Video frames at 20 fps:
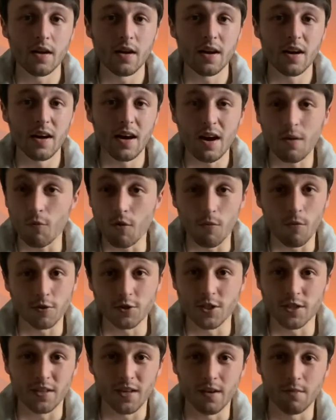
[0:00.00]
I won't watch
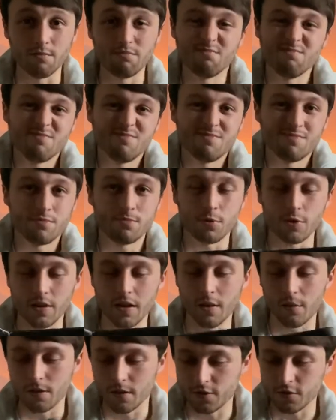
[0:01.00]
it again, put it
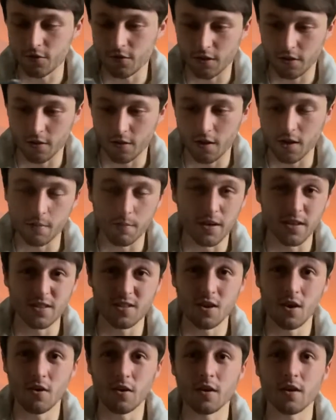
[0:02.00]
that way. It's only 30 minutes
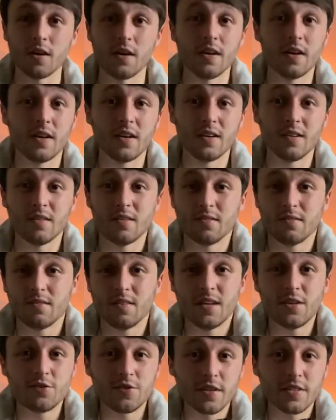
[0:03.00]
long.
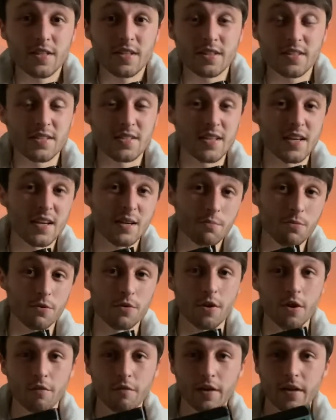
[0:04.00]
Interesting to see, but
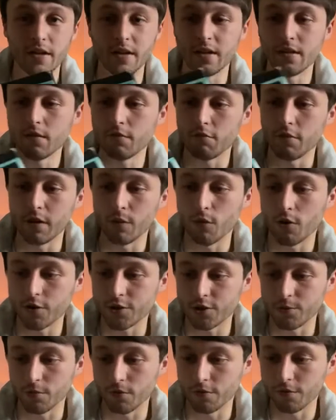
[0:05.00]
not really
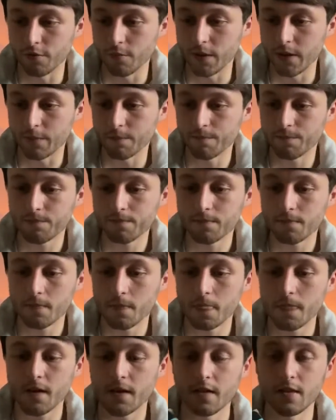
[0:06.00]
rewatchable for me.
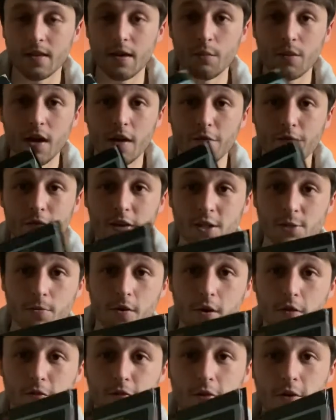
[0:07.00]
Then we have Fleshpot
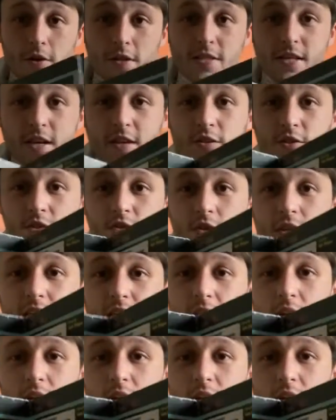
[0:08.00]
on 42nd Street.